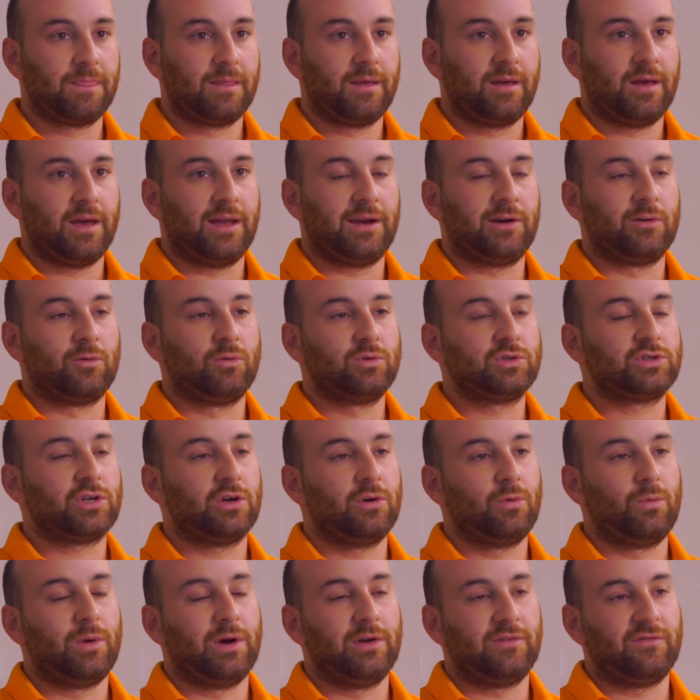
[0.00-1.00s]
and it
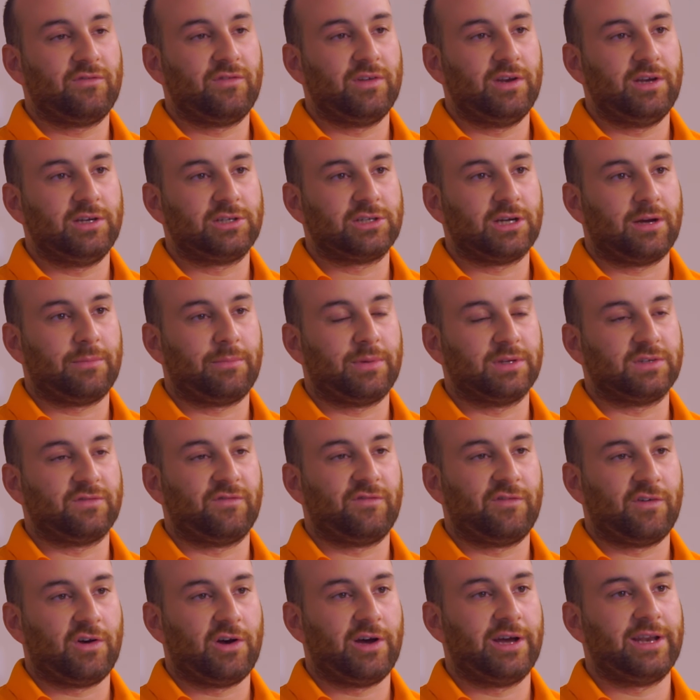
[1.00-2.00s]
also won't finish up as
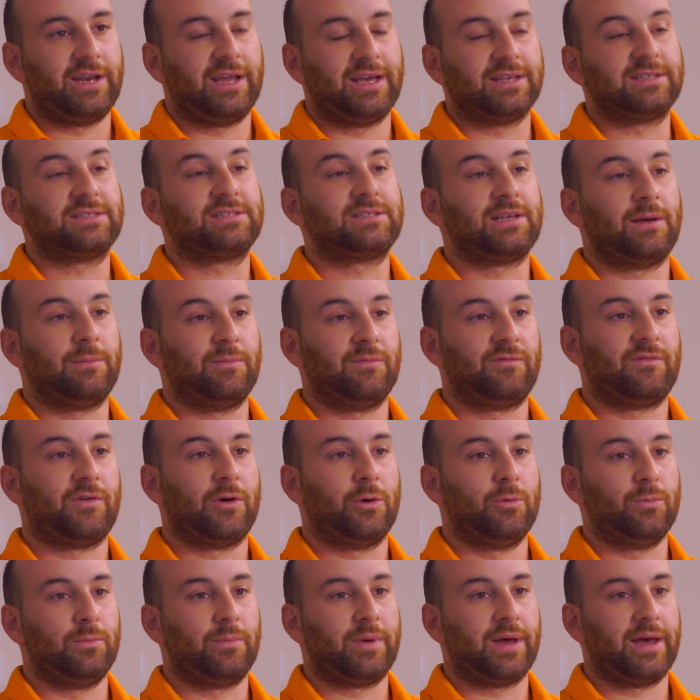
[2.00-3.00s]
fine as some
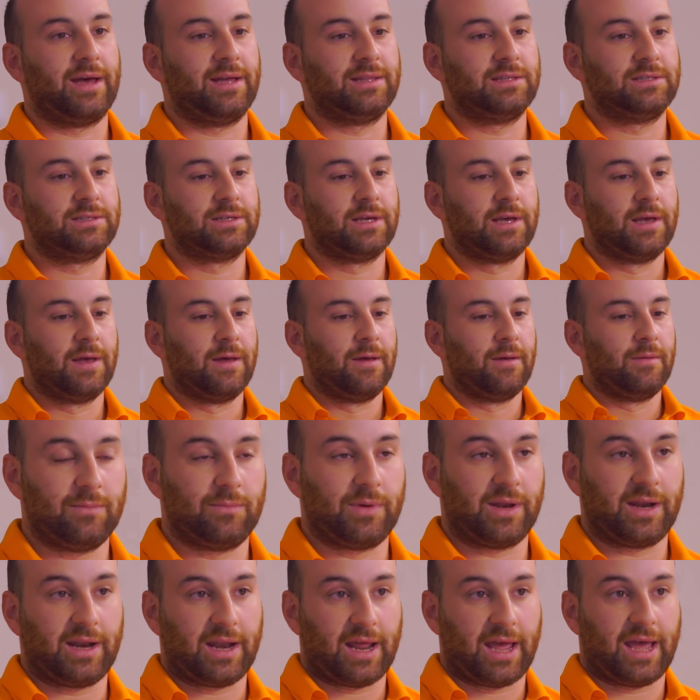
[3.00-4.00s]
foam pads,
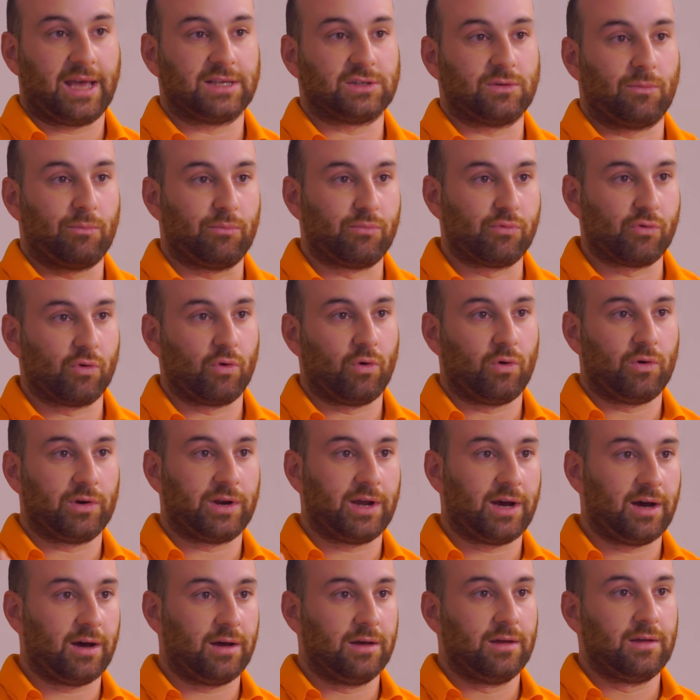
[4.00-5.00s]
but it has a
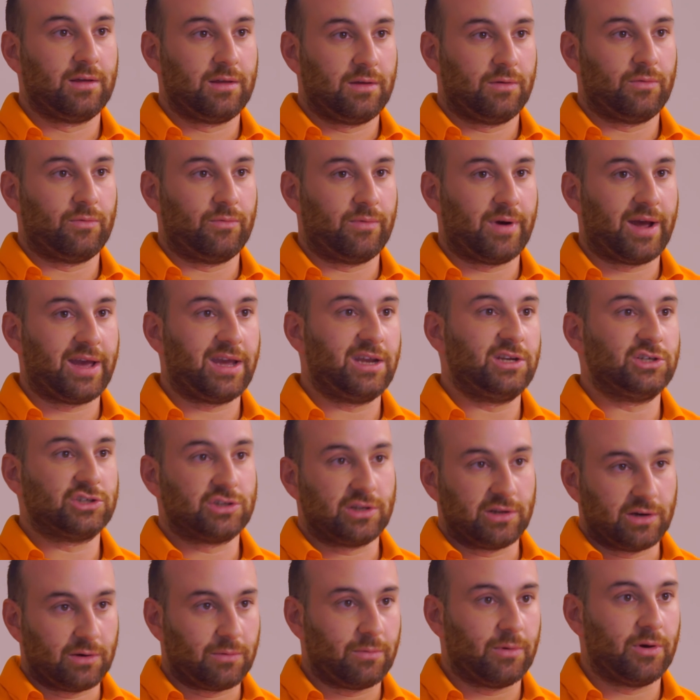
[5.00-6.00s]
broader range
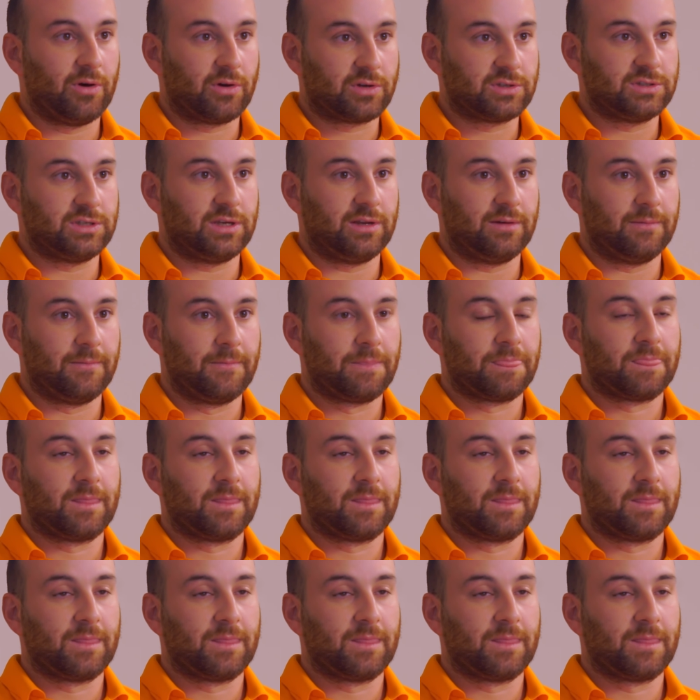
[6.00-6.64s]
that it works in.